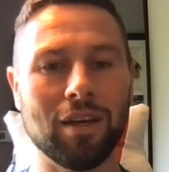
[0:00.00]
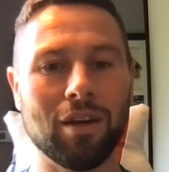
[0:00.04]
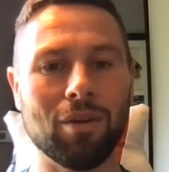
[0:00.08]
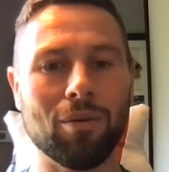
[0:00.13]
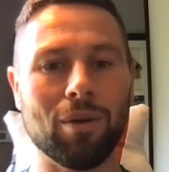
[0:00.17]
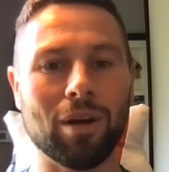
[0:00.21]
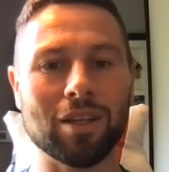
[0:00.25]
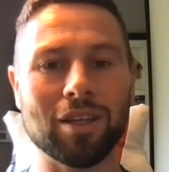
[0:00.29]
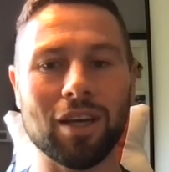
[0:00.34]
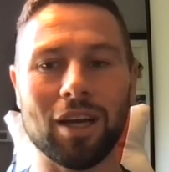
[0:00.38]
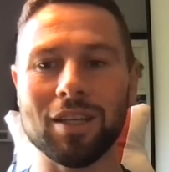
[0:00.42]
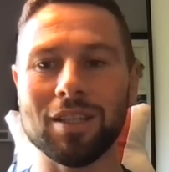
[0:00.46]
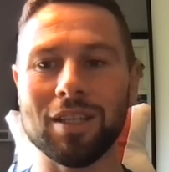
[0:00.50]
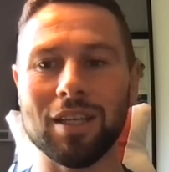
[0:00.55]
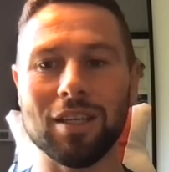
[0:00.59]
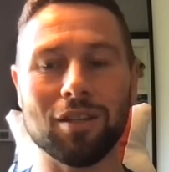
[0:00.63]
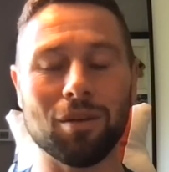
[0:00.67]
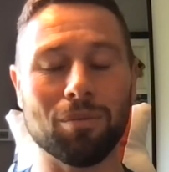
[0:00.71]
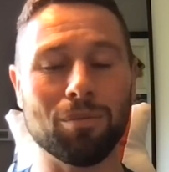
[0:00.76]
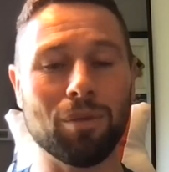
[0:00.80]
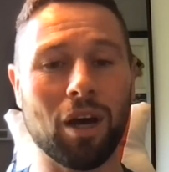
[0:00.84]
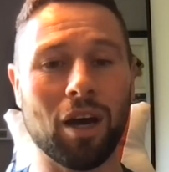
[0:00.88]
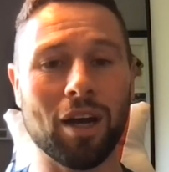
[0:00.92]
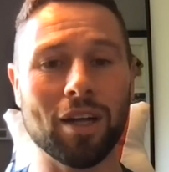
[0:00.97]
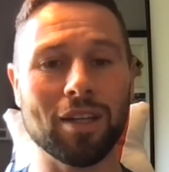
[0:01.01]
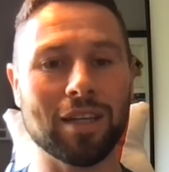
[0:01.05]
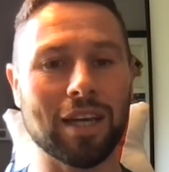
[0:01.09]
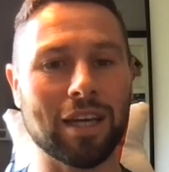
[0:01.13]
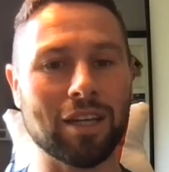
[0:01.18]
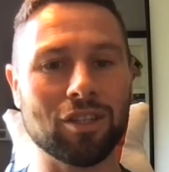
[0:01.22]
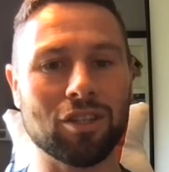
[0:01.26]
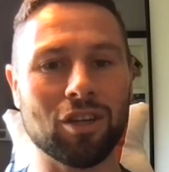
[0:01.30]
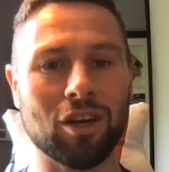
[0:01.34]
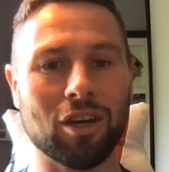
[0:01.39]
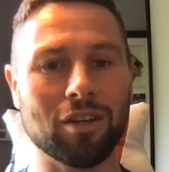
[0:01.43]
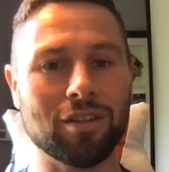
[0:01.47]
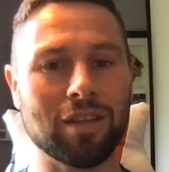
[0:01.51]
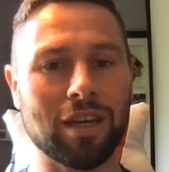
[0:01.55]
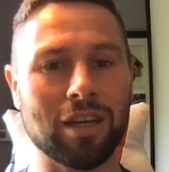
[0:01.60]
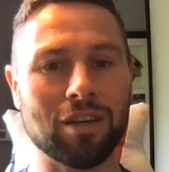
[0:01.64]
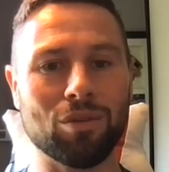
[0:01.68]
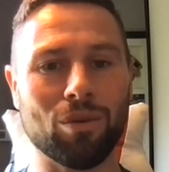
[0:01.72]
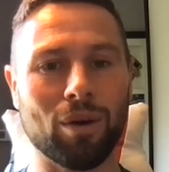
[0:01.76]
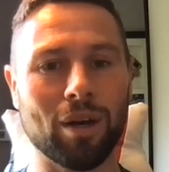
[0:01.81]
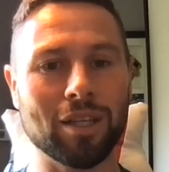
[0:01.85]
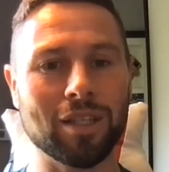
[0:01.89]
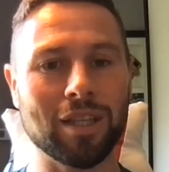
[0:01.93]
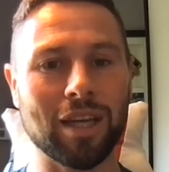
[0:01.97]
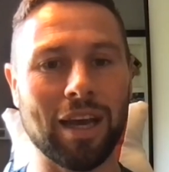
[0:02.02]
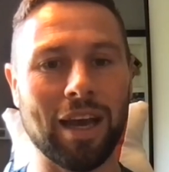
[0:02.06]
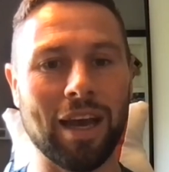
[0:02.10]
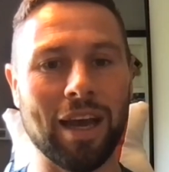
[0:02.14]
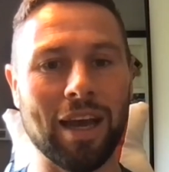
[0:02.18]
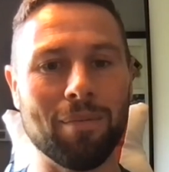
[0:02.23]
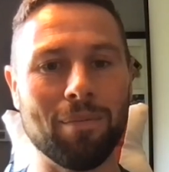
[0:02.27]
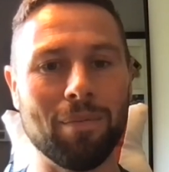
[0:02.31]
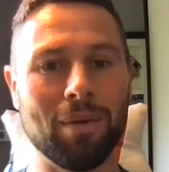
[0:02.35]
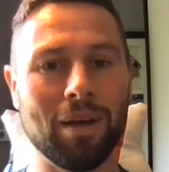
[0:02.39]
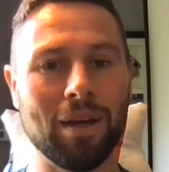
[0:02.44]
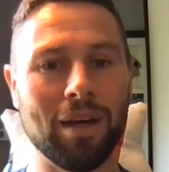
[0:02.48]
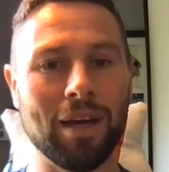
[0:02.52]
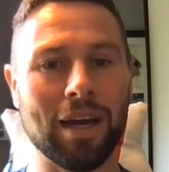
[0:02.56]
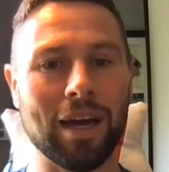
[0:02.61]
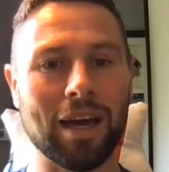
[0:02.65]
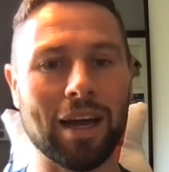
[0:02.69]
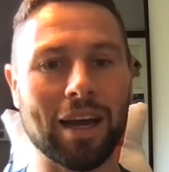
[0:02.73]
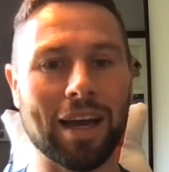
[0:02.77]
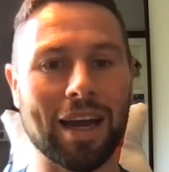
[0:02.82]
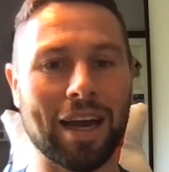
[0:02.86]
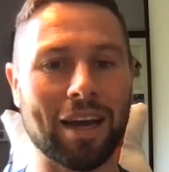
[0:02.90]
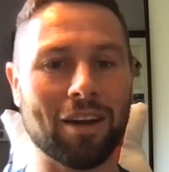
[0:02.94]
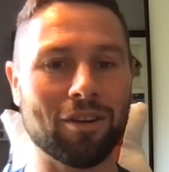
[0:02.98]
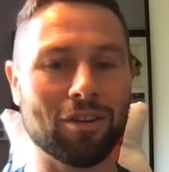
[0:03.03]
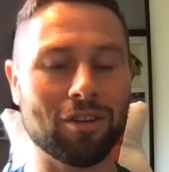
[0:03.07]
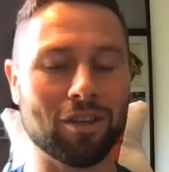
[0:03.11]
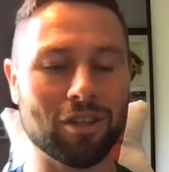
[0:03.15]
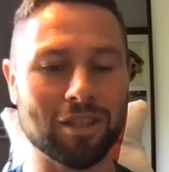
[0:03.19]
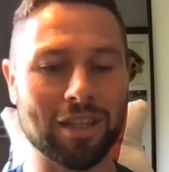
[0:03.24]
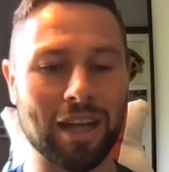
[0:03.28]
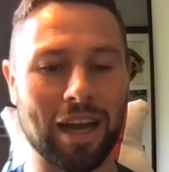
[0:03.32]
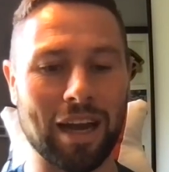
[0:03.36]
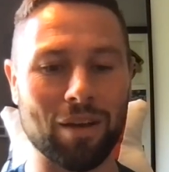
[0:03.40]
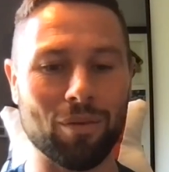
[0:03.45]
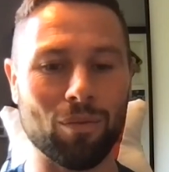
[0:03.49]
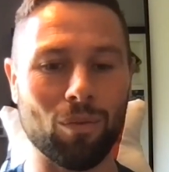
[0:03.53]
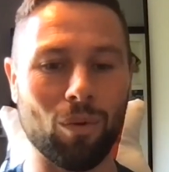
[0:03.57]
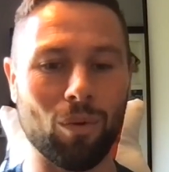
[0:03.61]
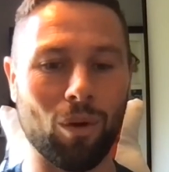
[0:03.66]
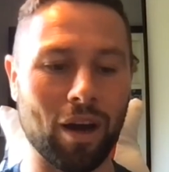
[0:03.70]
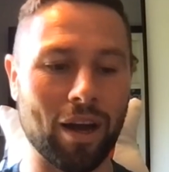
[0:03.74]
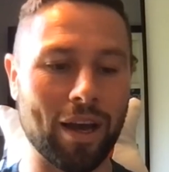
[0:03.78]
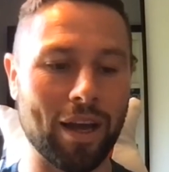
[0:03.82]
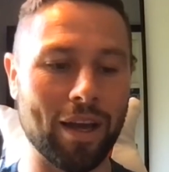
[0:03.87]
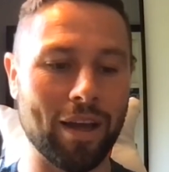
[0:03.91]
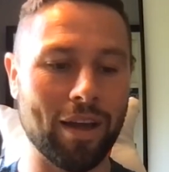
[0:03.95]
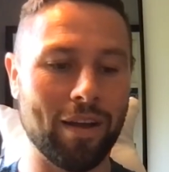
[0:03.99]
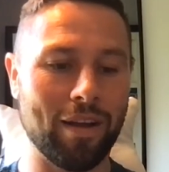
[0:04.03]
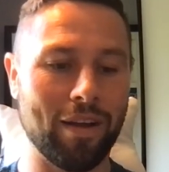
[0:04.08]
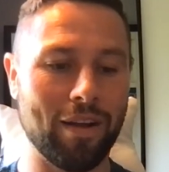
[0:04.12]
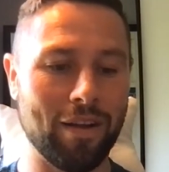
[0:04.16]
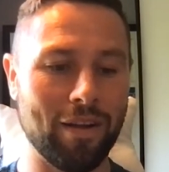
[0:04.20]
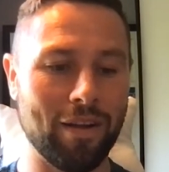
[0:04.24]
Whereas I see some 9s getting charged down twice a game. I can't understand why